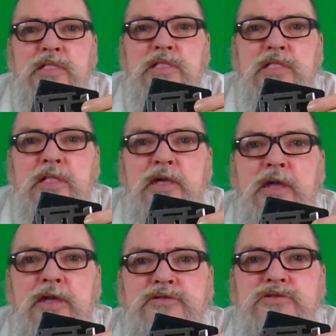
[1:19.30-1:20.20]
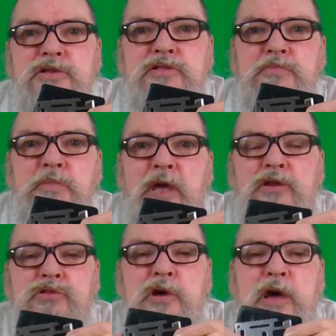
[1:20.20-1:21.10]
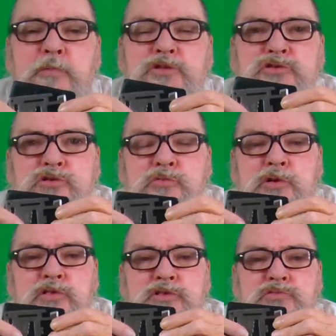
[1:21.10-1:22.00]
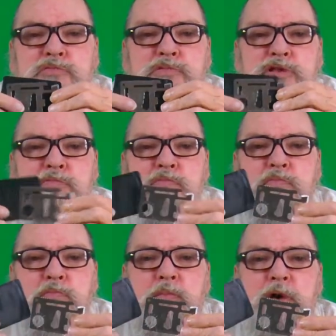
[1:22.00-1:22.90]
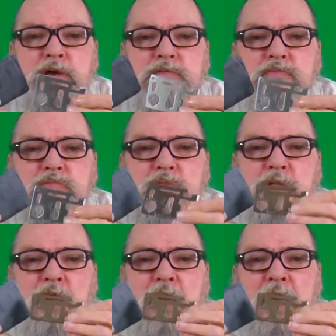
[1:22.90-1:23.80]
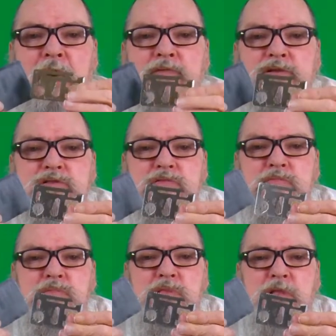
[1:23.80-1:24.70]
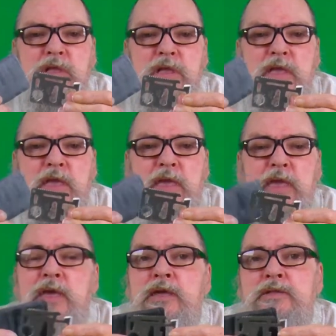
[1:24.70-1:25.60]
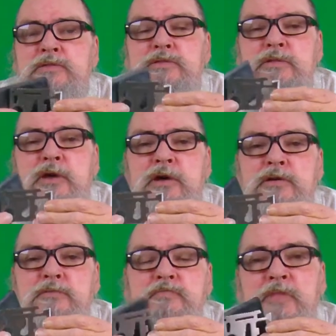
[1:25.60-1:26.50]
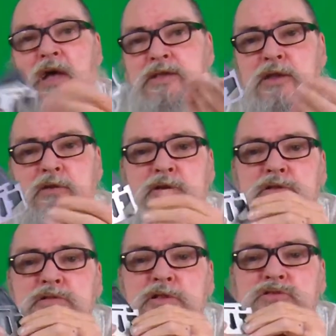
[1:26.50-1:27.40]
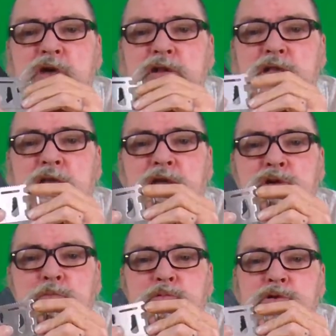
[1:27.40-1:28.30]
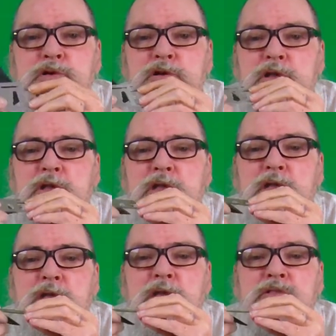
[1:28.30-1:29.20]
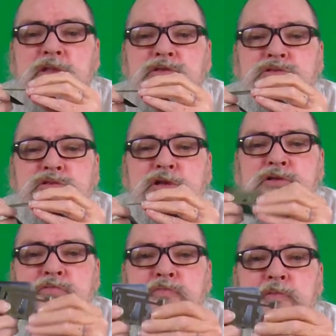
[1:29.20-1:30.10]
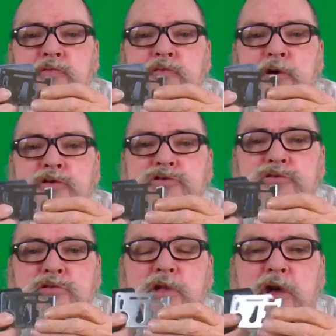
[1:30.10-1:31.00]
Now, like I said, I don't know how much good one of these would be, but I have it, and I carry it. It's got a can opener. It does look like it'd be functional.